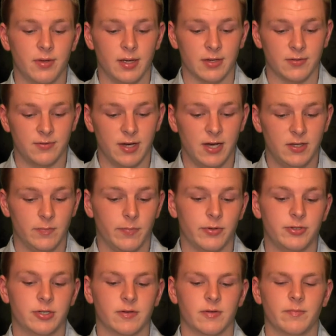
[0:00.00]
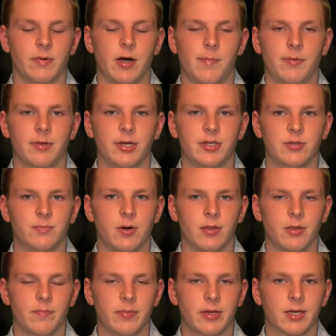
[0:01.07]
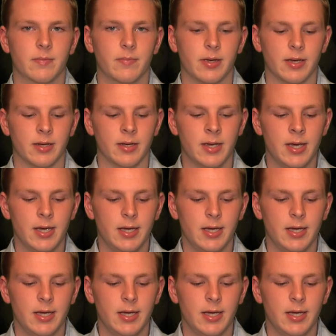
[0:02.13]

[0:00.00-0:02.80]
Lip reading: a sizable chunk of the population while the big man